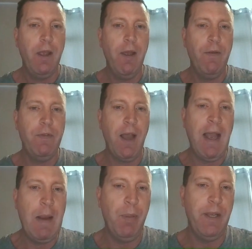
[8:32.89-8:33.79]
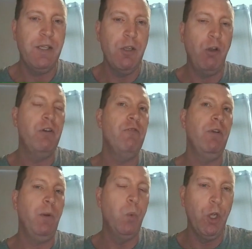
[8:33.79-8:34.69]
the hyperlink's not going
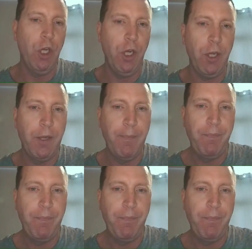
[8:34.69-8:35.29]
to really work.